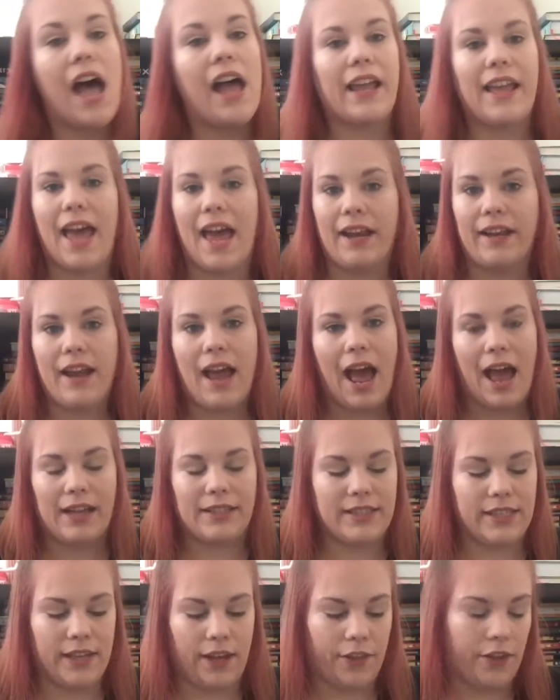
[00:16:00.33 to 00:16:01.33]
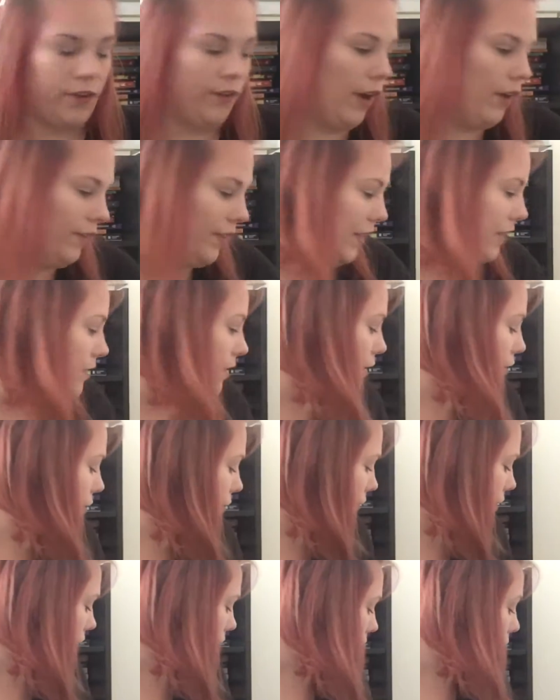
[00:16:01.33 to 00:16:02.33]
again, I see nothing wrong with this.
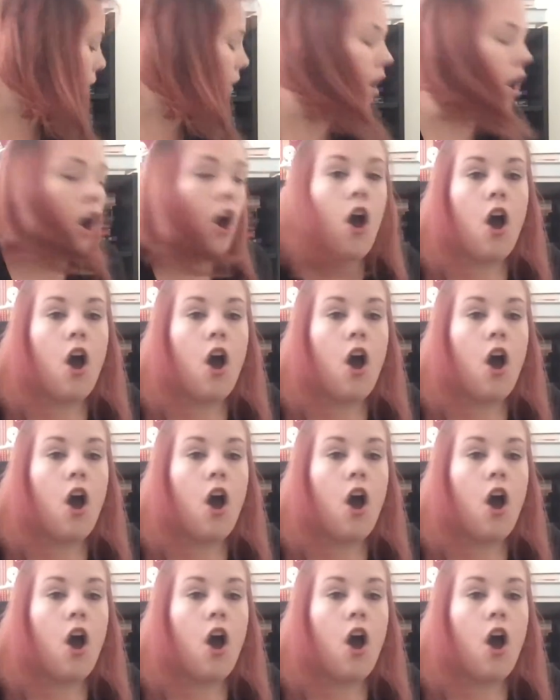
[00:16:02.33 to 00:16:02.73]
So